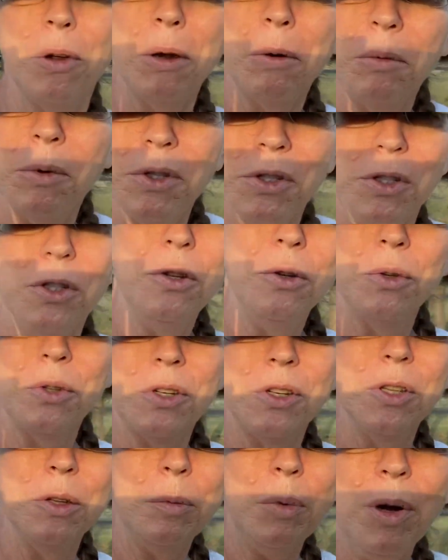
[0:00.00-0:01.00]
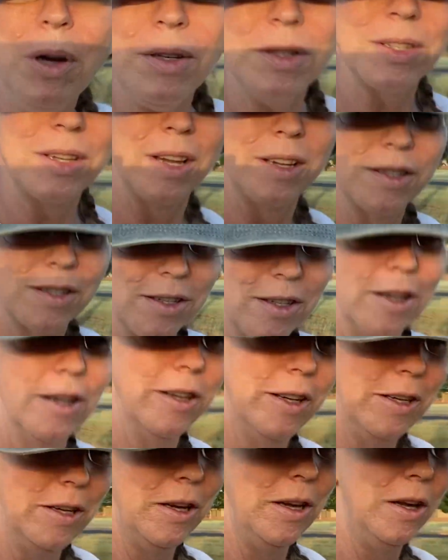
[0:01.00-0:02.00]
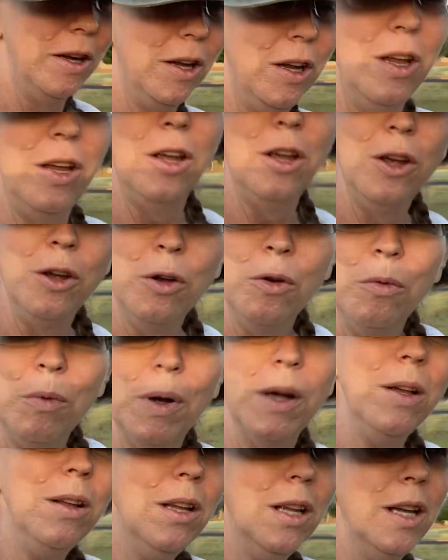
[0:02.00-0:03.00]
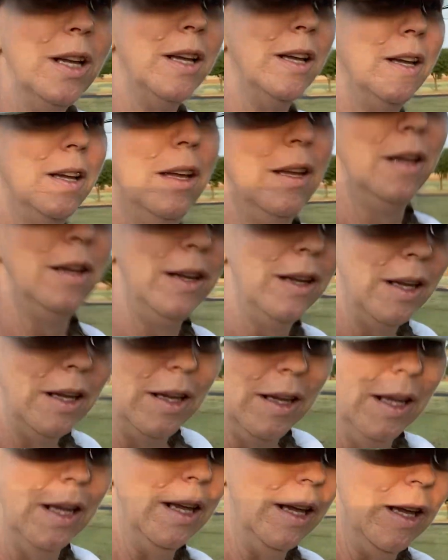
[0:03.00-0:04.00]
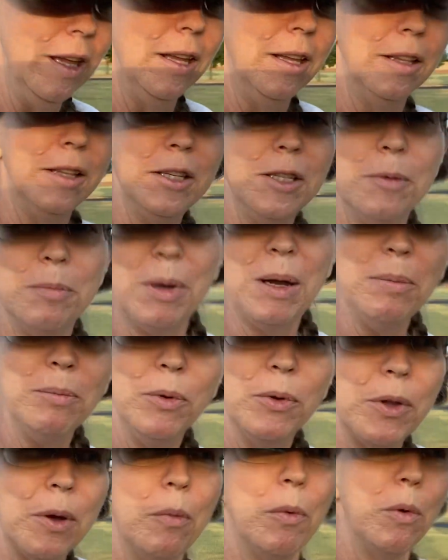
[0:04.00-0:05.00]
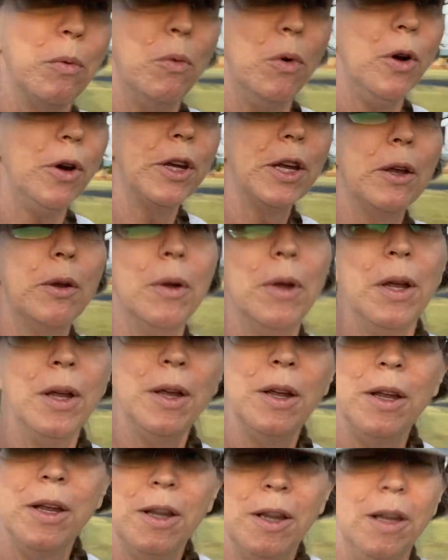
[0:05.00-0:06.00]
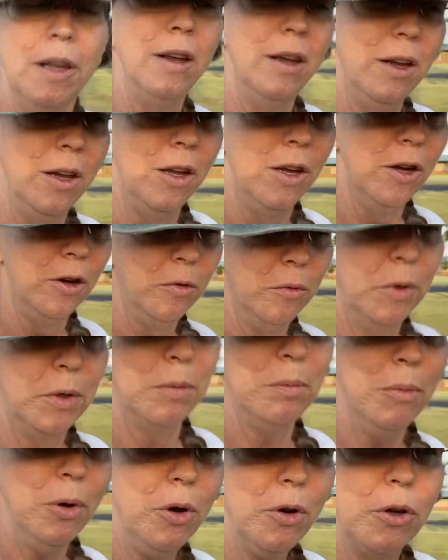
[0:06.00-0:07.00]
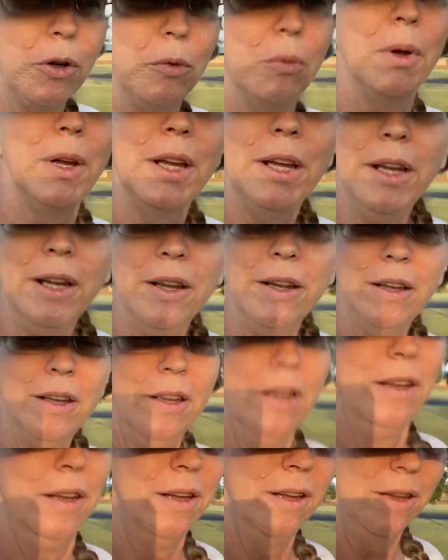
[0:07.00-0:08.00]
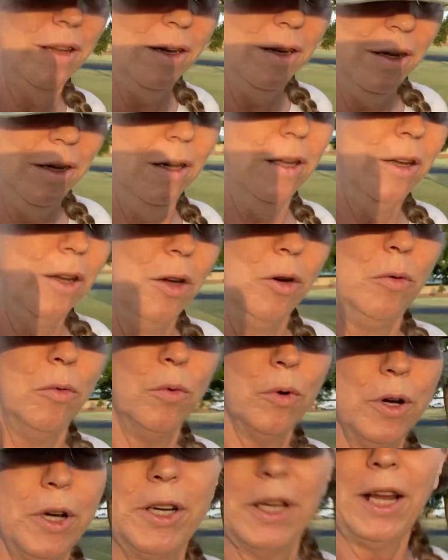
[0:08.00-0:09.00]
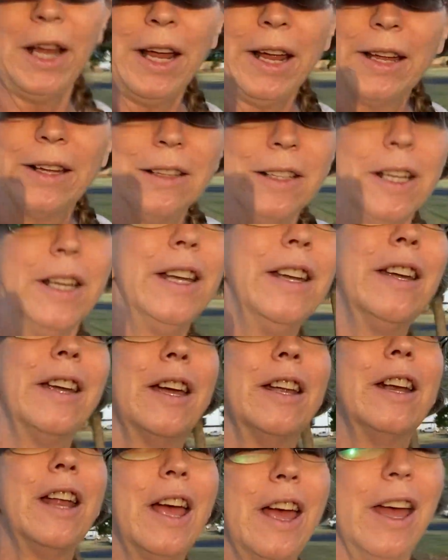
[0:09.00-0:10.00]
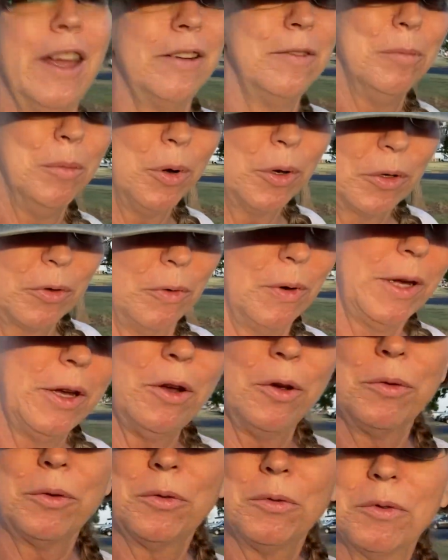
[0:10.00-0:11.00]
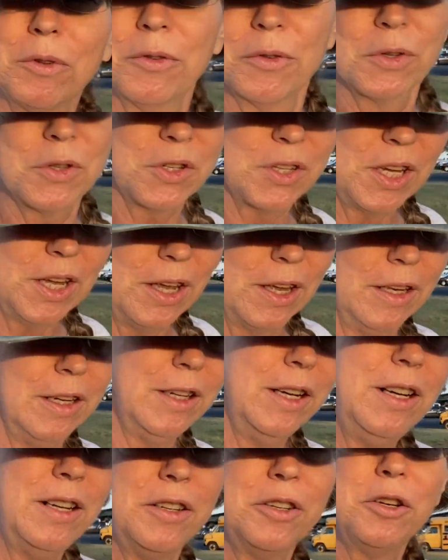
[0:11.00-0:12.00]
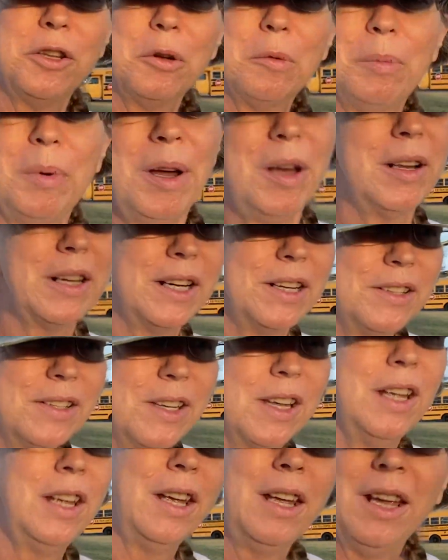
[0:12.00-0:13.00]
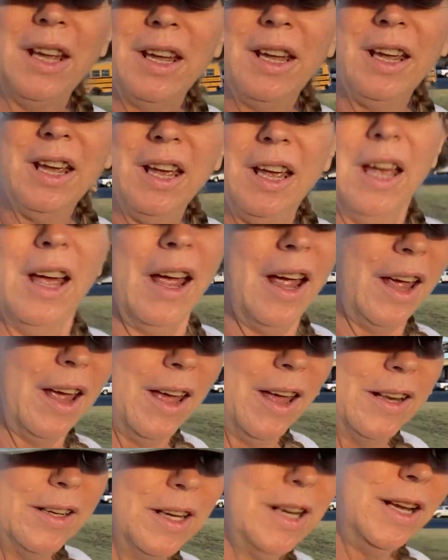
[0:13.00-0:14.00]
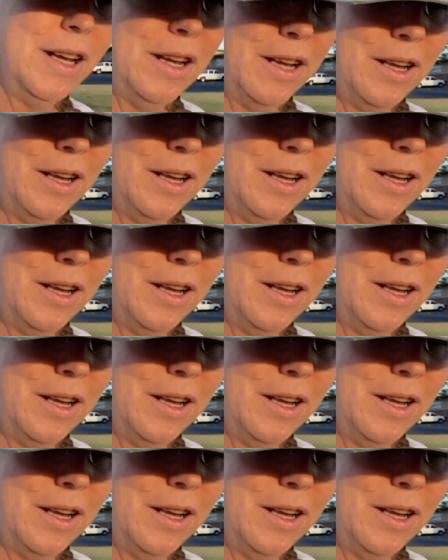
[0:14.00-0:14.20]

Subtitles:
was used in the process. Well, these people that were working with mercury were inhaling and had mercury go through their skin into their bodies, and